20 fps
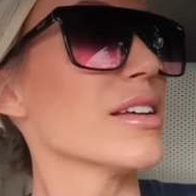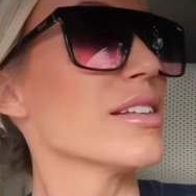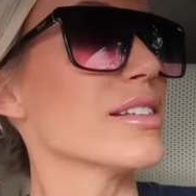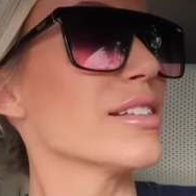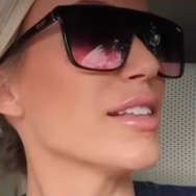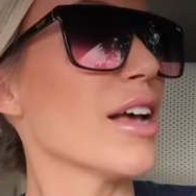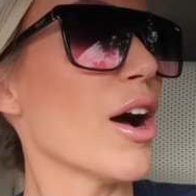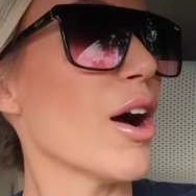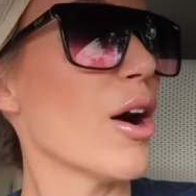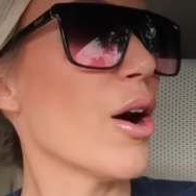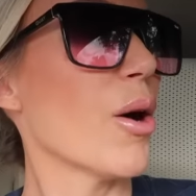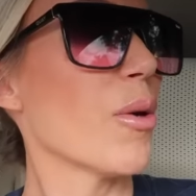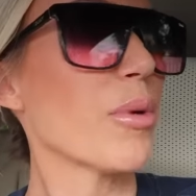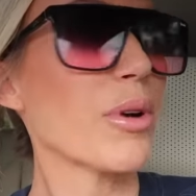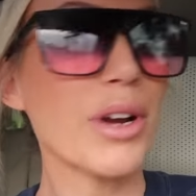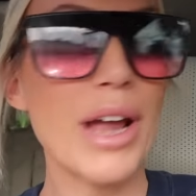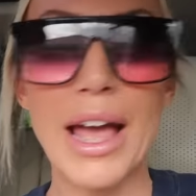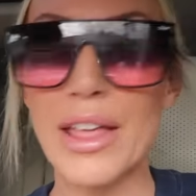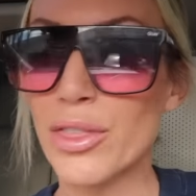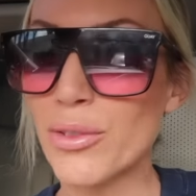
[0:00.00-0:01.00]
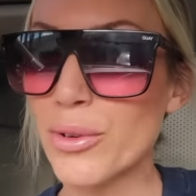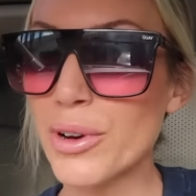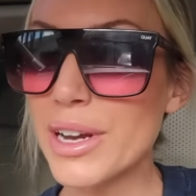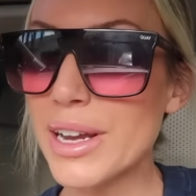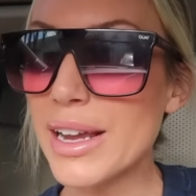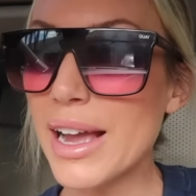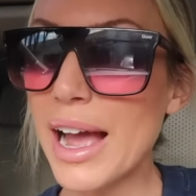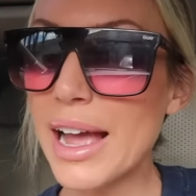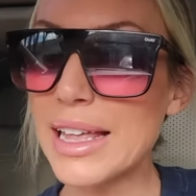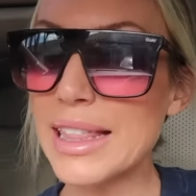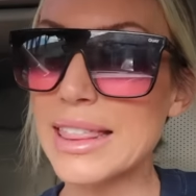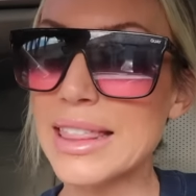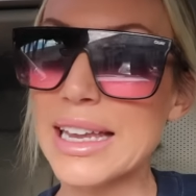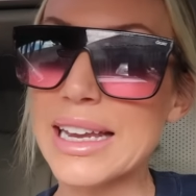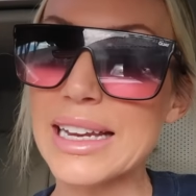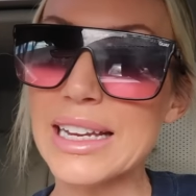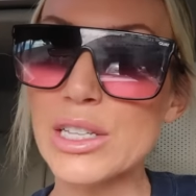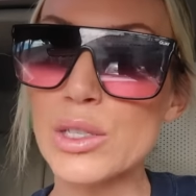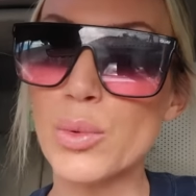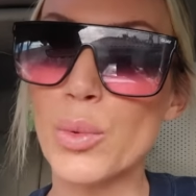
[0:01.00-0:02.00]
So we're at three, I
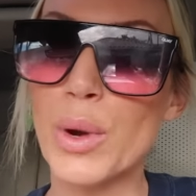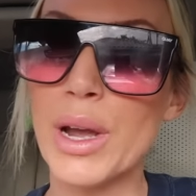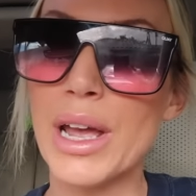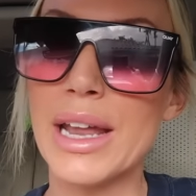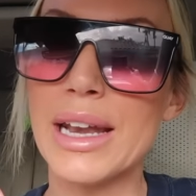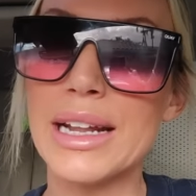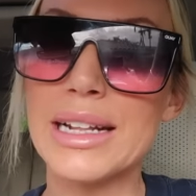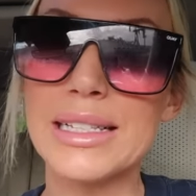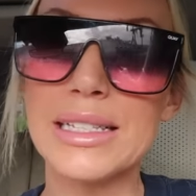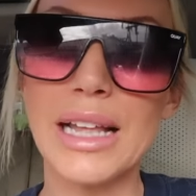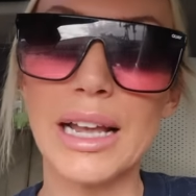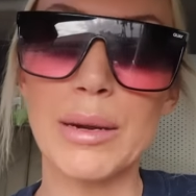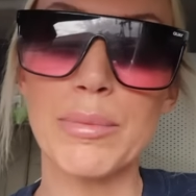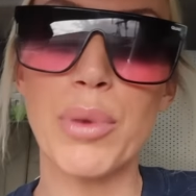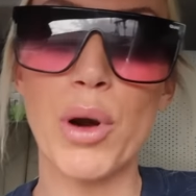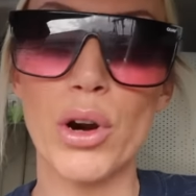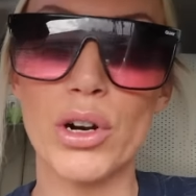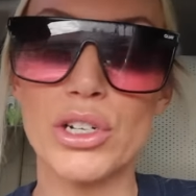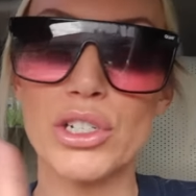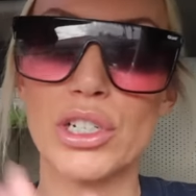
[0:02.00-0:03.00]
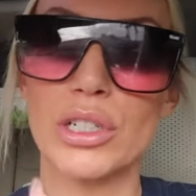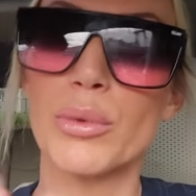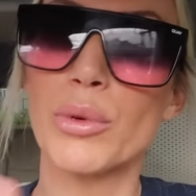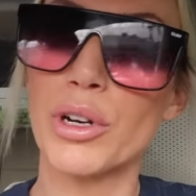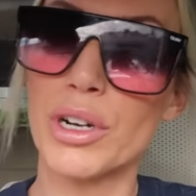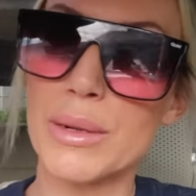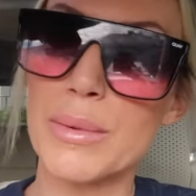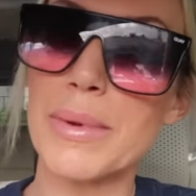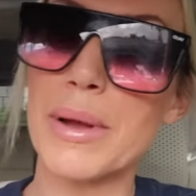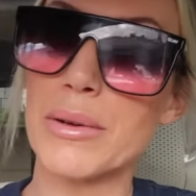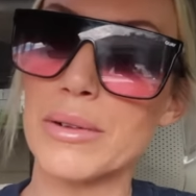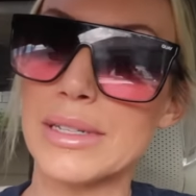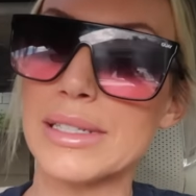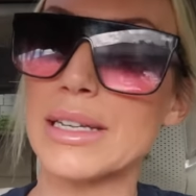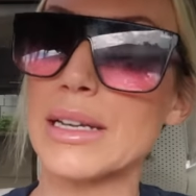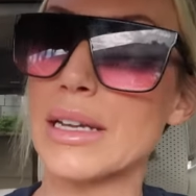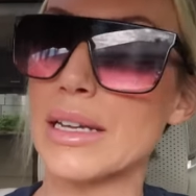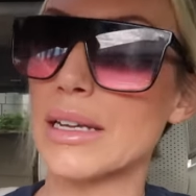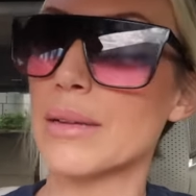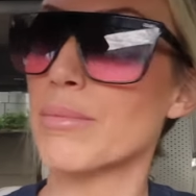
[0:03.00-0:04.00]
think is when it's like partially, we're gonna be able to
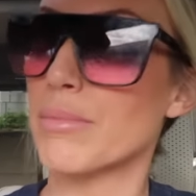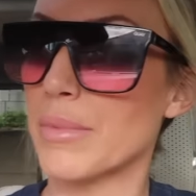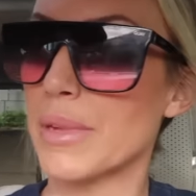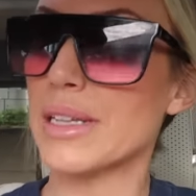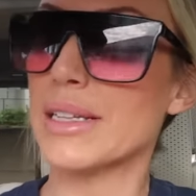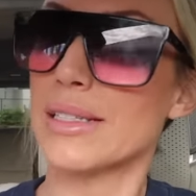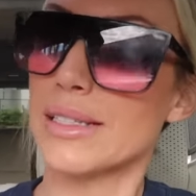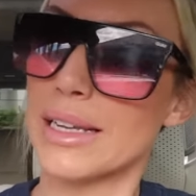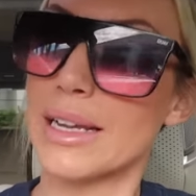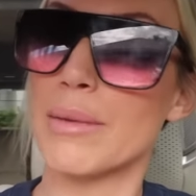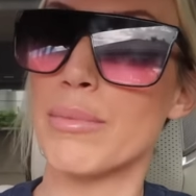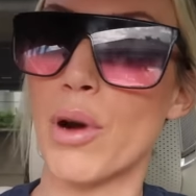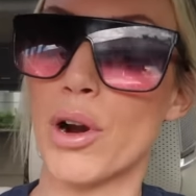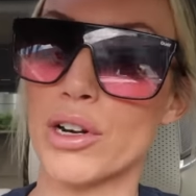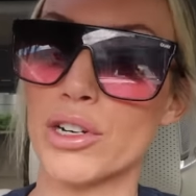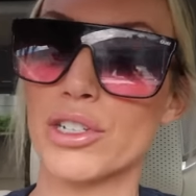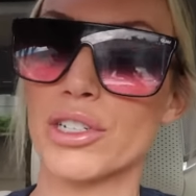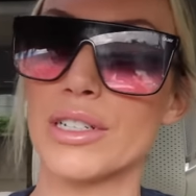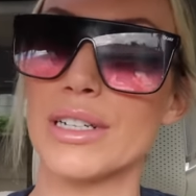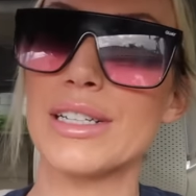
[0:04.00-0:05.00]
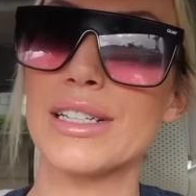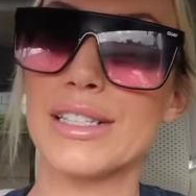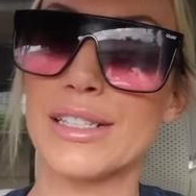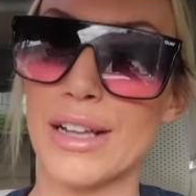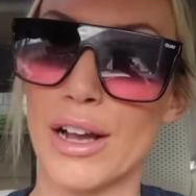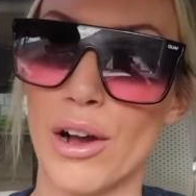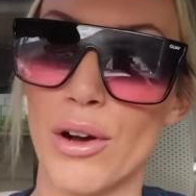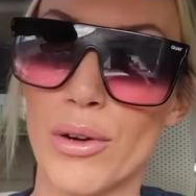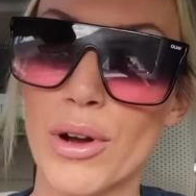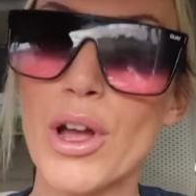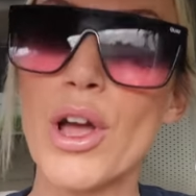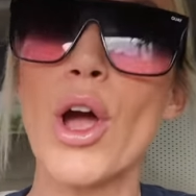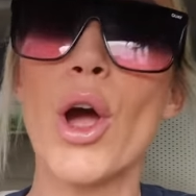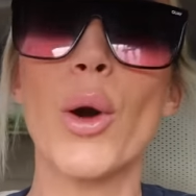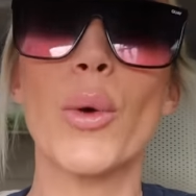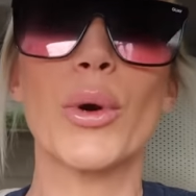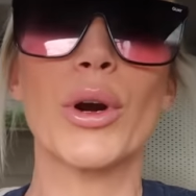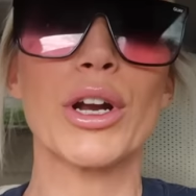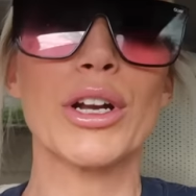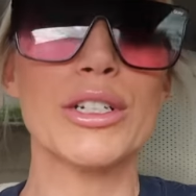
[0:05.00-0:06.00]
see it, see it partially. So
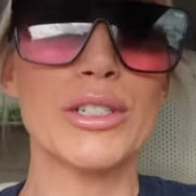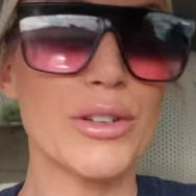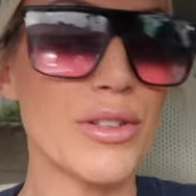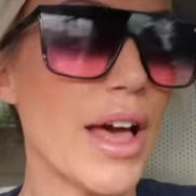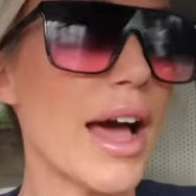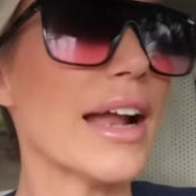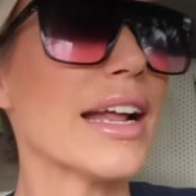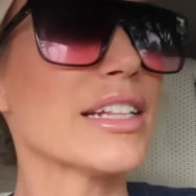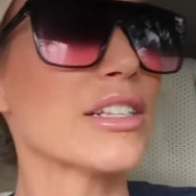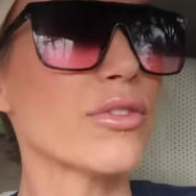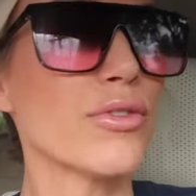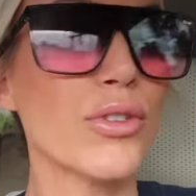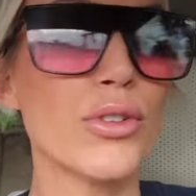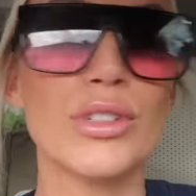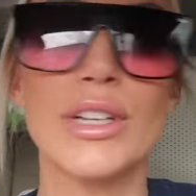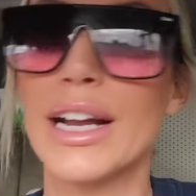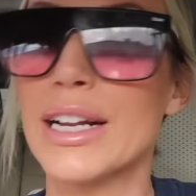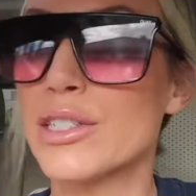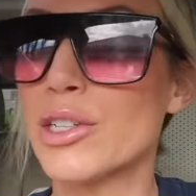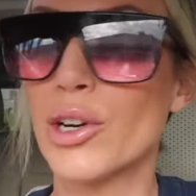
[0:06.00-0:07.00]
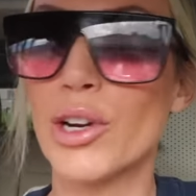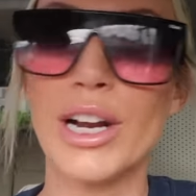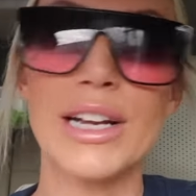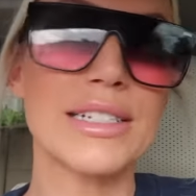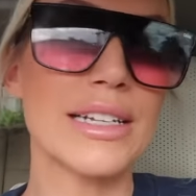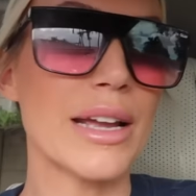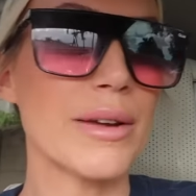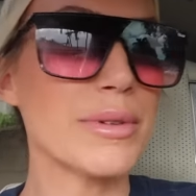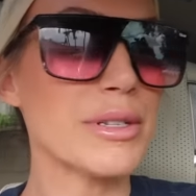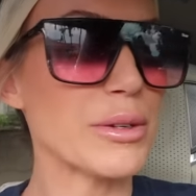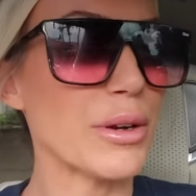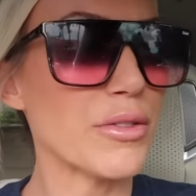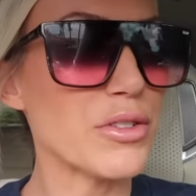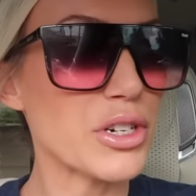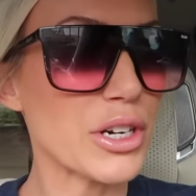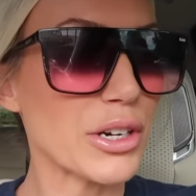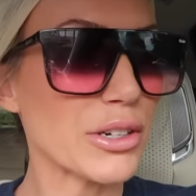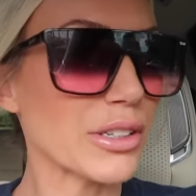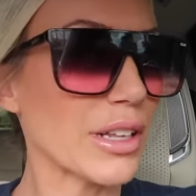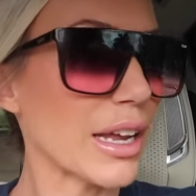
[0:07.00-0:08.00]
we're gonna do that. It's a full day, it's a great day. We still have
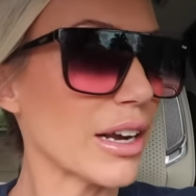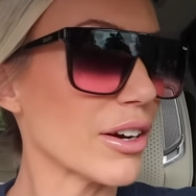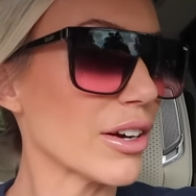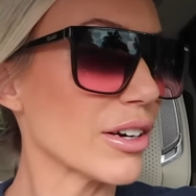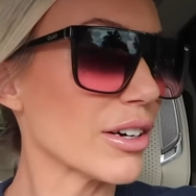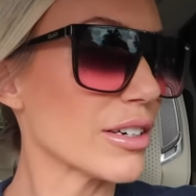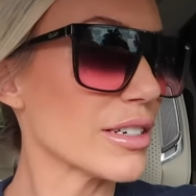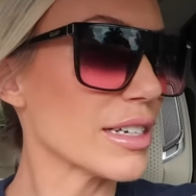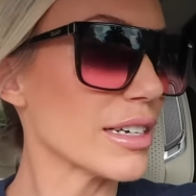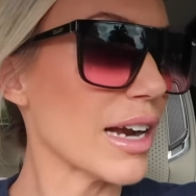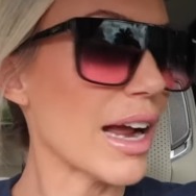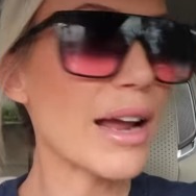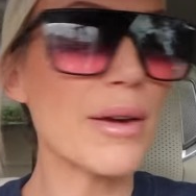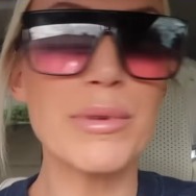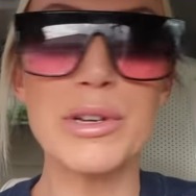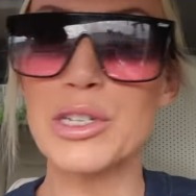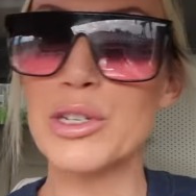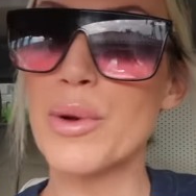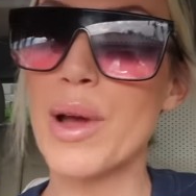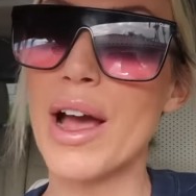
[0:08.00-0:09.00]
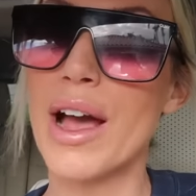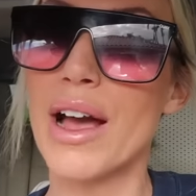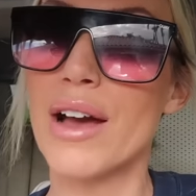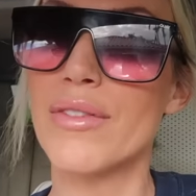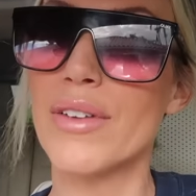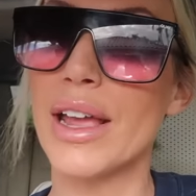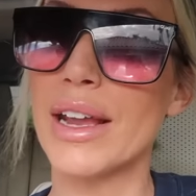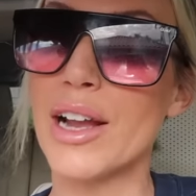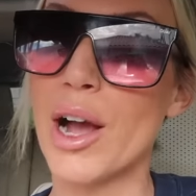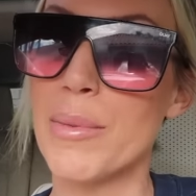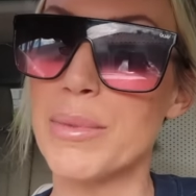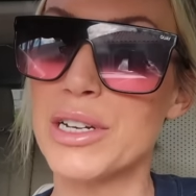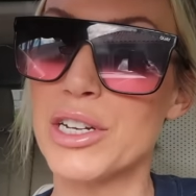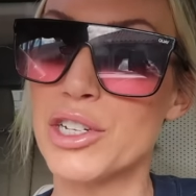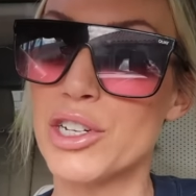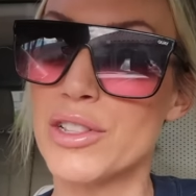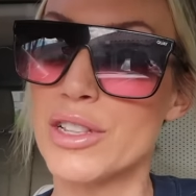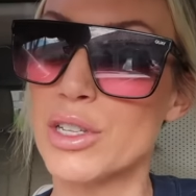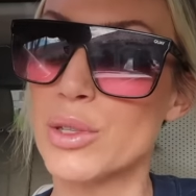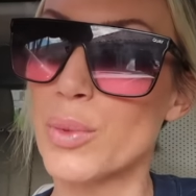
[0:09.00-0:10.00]
cheer later tonight. We do have a
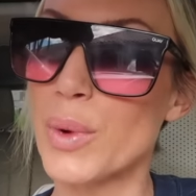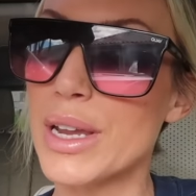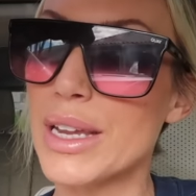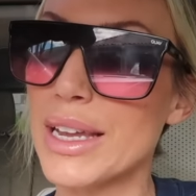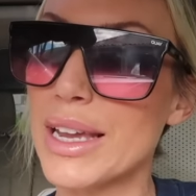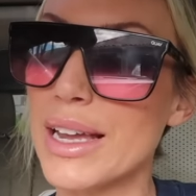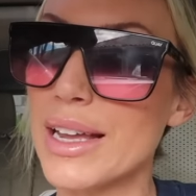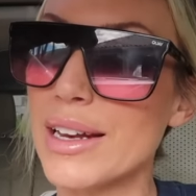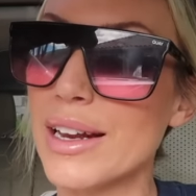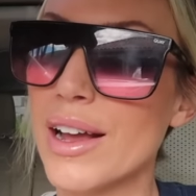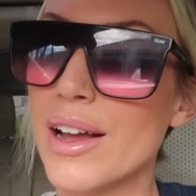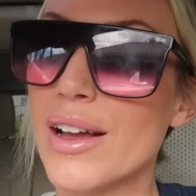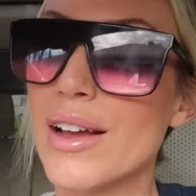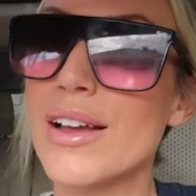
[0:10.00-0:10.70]
competition this weekend.